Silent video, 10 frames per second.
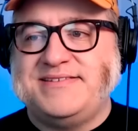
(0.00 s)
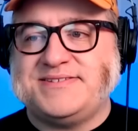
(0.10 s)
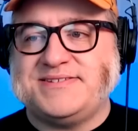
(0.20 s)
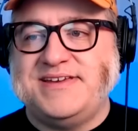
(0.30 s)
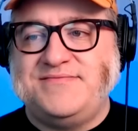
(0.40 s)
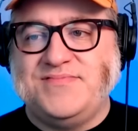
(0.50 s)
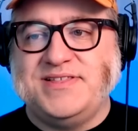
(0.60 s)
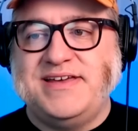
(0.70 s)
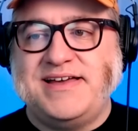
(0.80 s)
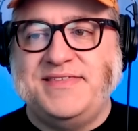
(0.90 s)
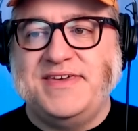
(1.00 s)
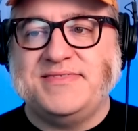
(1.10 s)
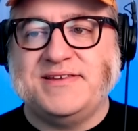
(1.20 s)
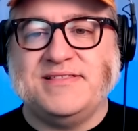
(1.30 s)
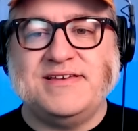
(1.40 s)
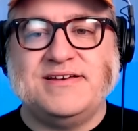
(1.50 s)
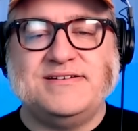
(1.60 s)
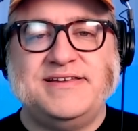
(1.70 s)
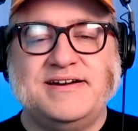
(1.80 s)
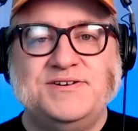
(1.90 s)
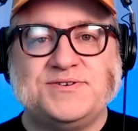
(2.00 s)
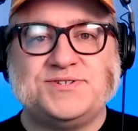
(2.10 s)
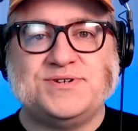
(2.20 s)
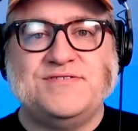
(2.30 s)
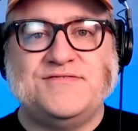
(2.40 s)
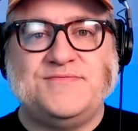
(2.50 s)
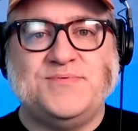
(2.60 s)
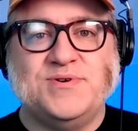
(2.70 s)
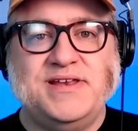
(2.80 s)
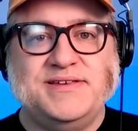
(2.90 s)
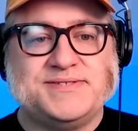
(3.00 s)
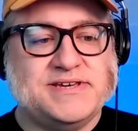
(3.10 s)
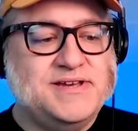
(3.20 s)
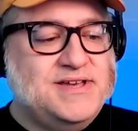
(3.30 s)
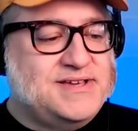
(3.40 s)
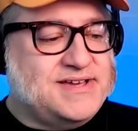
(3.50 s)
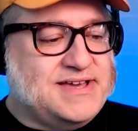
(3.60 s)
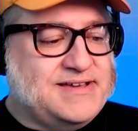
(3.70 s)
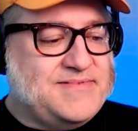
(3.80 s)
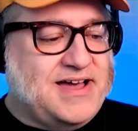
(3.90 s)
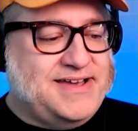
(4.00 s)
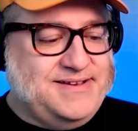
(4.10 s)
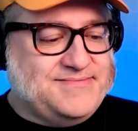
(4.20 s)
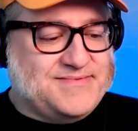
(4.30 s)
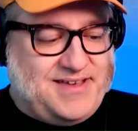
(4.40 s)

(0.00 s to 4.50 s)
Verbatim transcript: it's it really. I think that uh, an underserved point is that uh, I.